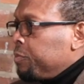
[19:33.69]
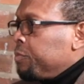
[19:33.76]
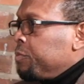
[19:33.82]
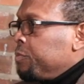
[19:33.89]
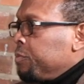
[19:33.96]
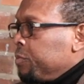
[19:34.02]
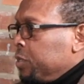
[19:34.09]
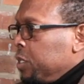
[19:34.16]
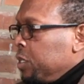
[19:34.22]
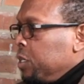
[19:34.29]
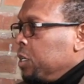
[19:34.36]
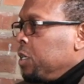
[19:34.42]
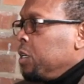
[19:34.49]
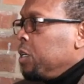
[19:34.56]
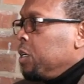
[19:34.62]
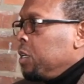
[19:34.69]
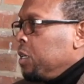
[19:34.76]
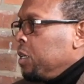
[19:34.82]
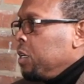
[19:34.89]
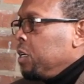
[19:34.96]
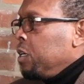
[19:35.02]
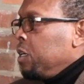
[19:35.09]

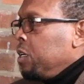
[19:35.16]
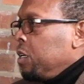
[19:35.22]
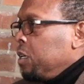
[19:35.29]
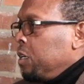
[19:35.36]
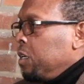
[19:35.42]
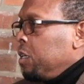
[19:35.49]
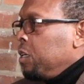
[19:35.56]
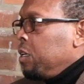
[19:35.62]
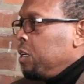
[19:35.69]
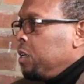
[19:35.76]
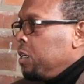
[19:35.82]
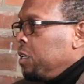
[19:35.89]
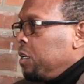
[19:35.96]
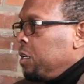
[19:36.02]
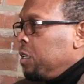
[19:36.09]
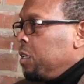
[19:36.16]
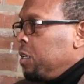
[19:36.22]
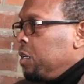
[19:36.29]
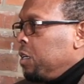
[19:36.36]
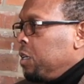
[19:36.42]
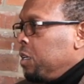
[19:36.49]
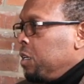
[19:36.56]

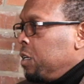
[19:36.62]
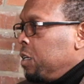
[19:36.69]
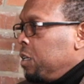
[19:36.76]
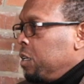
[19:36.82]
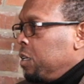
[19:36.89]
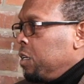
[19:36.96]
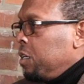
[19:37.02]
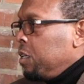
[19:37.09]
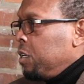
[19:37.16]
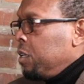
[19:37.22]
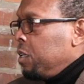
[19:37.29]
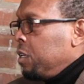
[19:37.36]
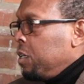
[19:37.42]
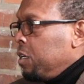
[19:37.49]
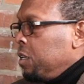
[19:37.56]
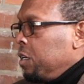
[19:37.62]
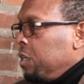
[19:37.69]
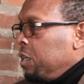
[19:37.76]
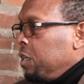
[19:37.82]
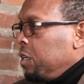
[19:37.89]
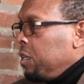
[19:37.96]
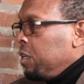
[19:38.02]

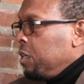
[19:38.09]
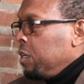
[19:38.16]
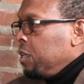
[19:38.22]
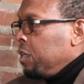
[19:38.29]
(silent)